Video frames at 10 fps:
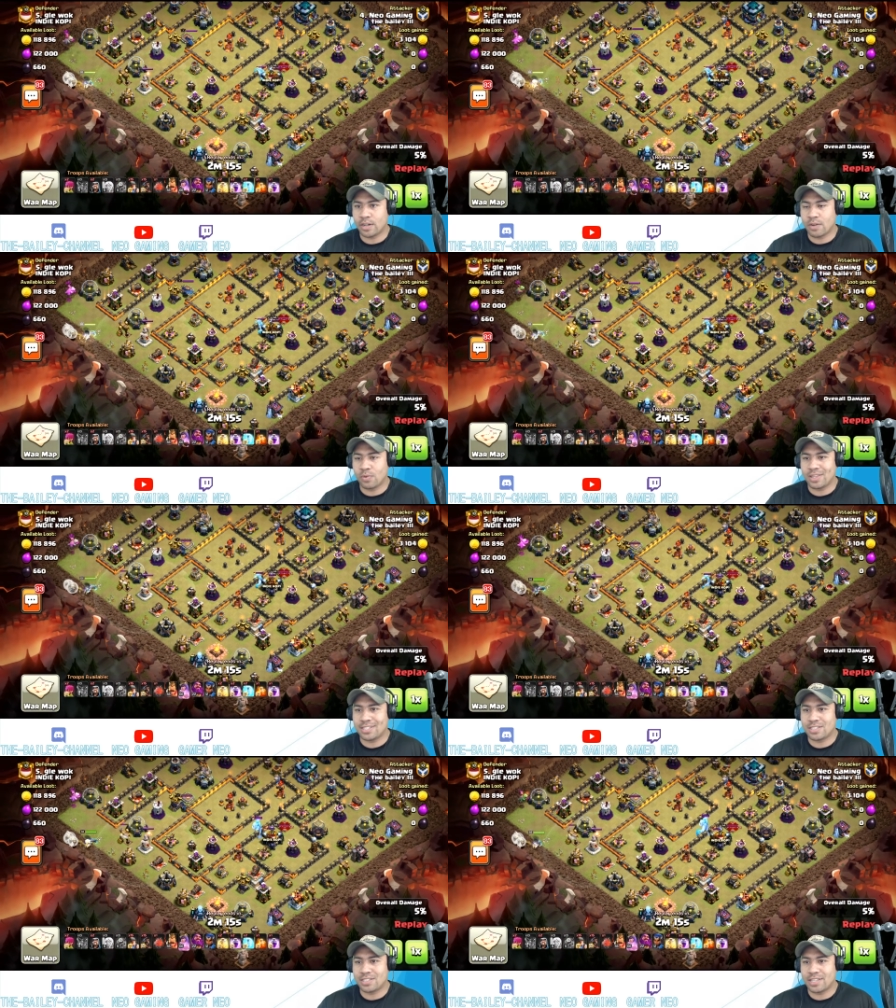I really
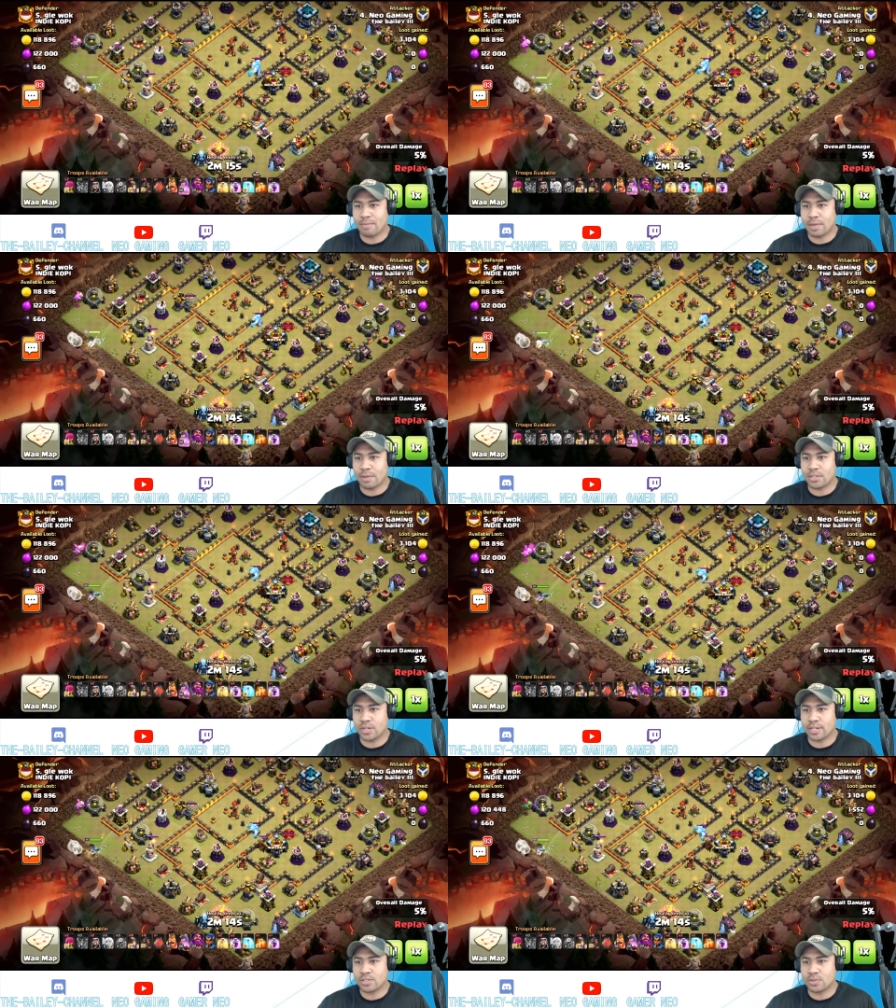just need that baby
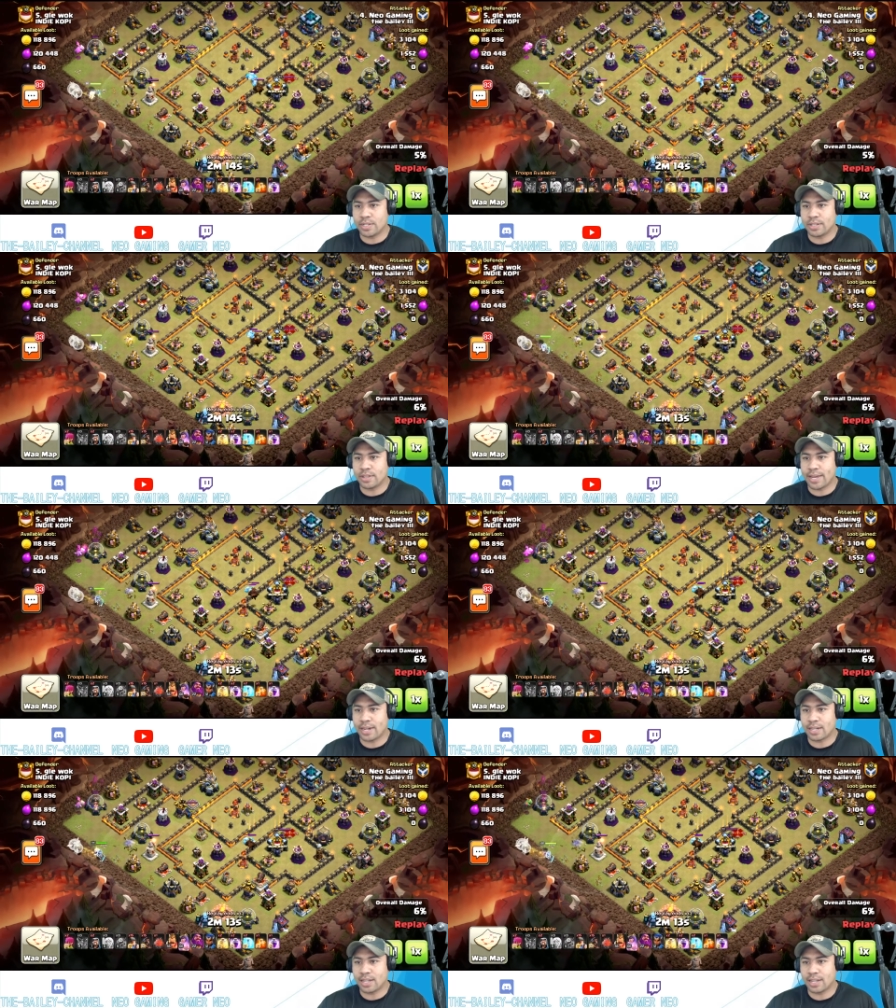drag to get
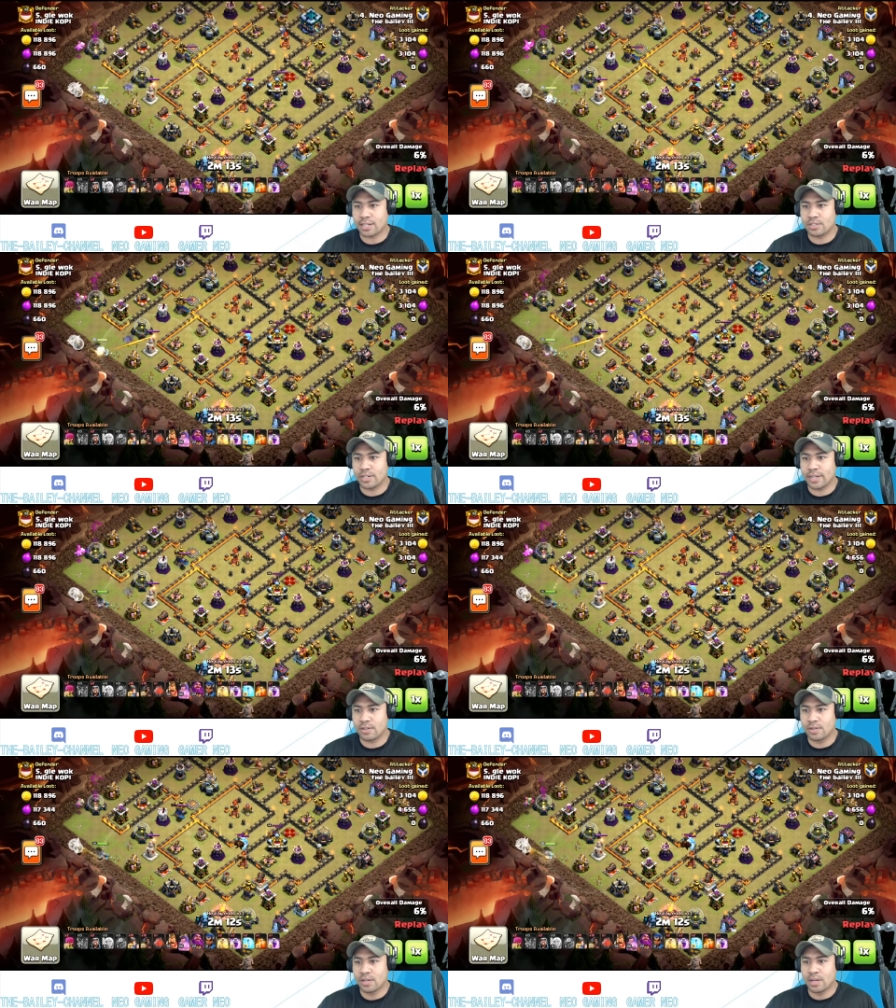that collector
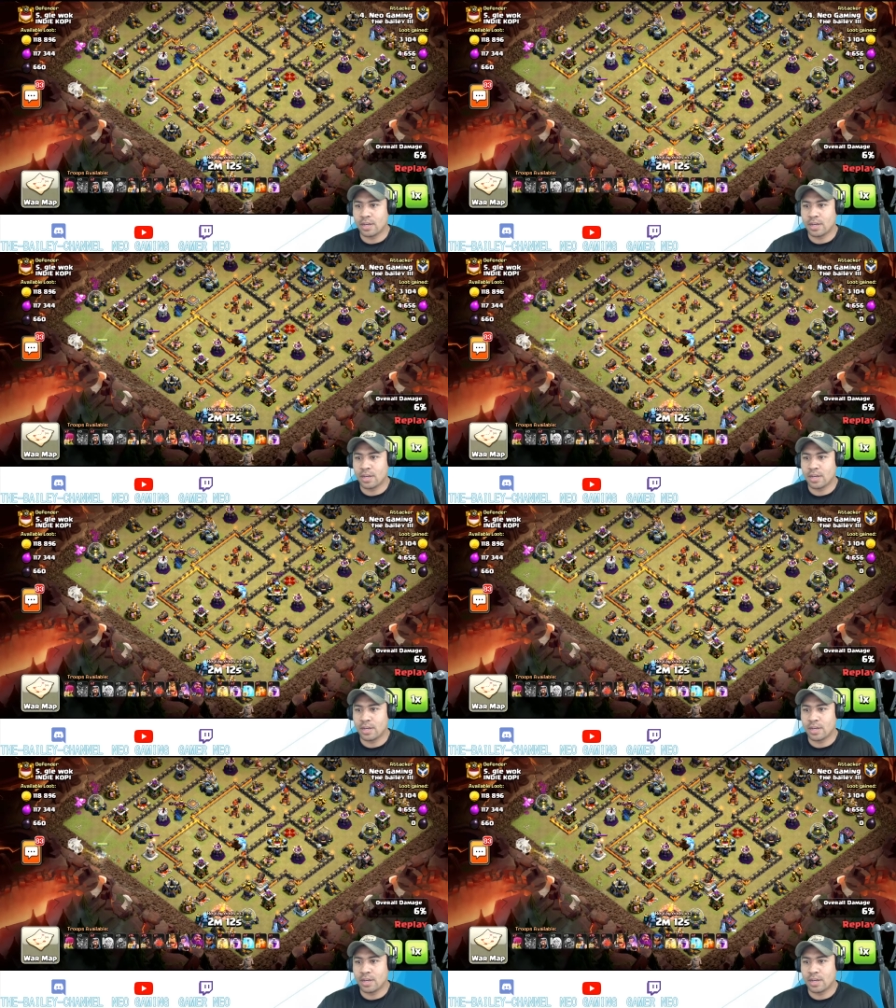down.